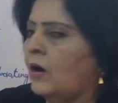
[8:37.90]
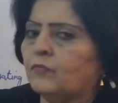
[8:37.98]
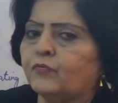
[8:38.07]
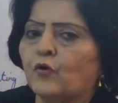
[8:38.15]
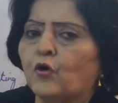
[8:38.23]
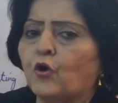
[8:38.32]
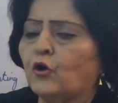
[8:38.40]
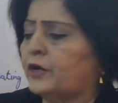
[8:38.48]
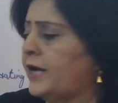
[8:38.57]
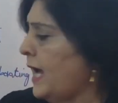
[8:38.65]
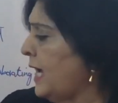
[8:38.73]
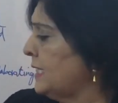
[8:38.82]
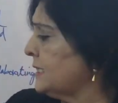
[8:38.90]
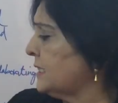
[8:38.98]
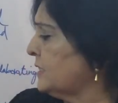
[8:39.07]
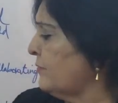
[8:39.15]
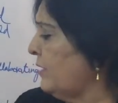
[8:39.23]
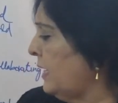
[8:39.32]
Ford has
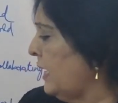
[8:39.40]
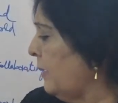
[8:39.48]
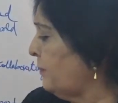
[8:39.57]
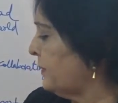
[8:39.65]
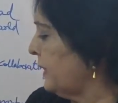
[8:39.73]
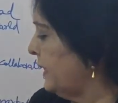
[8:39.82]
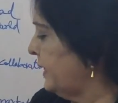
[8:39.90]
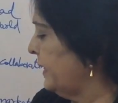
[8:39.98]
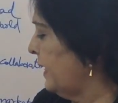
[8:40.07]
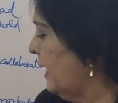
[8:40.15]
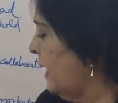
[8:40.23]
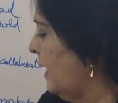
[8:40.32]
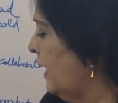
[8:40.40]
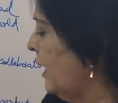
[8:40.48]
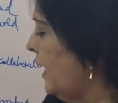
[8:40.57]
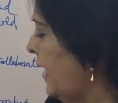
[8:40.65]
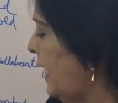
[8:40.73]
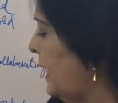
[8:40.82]
developed India
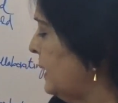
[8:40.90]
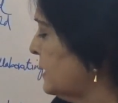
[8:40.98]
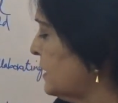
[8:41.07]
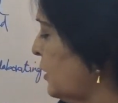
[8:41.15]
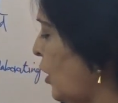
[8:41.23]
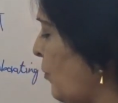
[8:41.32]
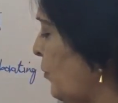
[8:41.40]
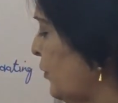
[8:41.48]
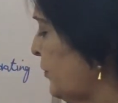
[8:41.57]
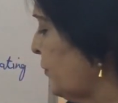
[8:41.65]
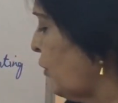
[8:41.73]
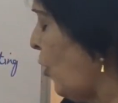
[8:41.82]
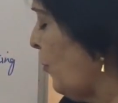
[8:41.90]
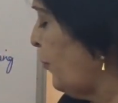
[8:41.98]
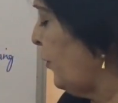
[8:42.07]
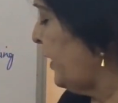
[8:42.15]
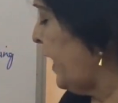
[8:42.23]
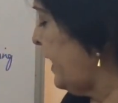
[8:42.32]
as common
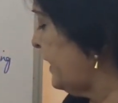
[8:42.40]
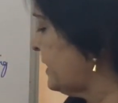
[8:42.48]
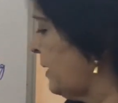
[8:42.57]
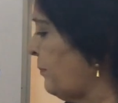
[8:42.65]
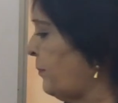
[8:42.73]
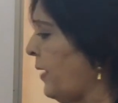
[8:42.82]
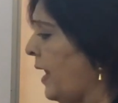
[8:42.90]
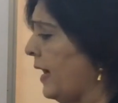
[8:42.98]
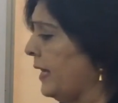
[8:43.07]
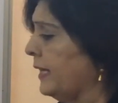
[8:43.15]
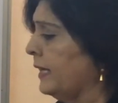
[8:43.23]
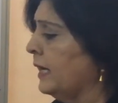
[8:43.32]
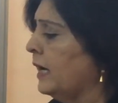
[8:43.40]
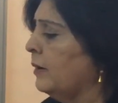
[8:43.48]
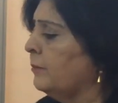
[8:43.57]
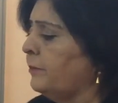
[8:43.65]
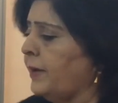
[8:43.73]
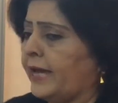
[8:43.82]
component supplying
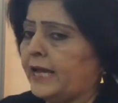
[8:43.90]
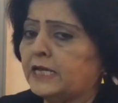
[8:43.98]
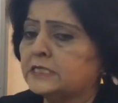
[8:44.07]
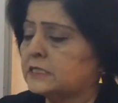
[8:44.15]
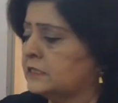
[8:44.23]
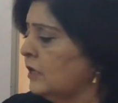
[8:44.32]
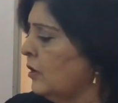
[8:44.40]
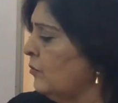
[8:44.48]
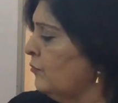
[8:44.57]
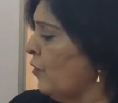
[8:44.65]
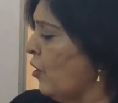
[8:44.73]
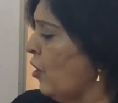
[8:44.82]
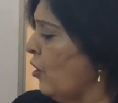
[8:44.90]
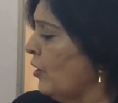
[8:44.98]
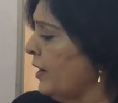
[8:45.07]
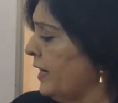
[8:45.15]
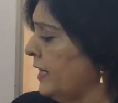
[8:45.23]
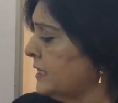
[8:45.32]
base for
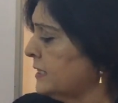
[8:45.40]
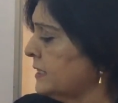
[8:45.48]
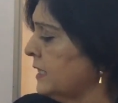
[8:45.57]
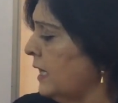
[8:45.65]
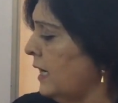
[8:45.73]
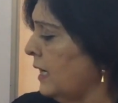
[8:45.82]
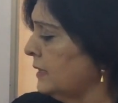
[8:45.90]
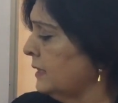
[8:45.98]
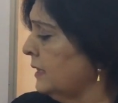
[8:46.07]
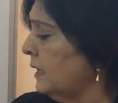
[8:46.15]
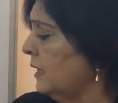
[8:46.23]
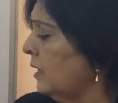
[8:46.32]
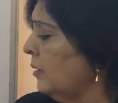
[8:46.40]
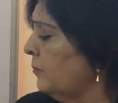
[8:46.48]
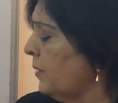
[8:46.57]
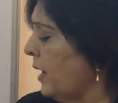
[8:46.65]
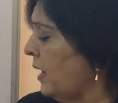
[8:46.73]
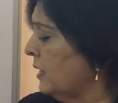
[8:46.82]
its other
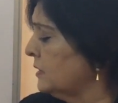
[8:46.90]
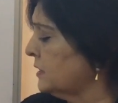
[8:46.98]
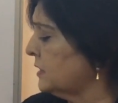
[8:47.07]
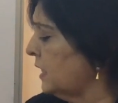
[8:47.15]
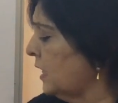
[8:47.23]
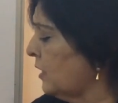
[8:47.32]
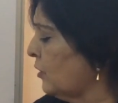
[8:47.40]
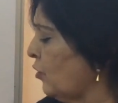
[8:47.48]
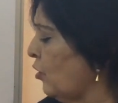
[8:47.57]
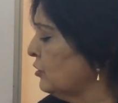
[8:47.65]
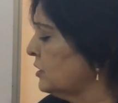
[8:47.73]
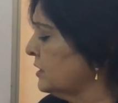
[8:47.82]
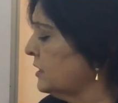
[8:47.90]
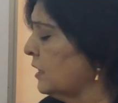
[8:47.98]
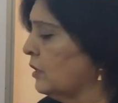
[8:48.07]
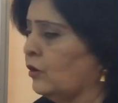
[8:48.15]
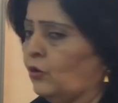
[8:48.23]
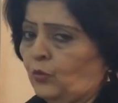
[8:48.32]
plants across
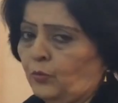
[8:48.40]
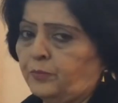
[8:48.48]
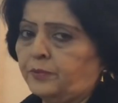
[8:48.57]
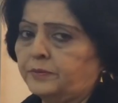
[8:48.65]
the globe.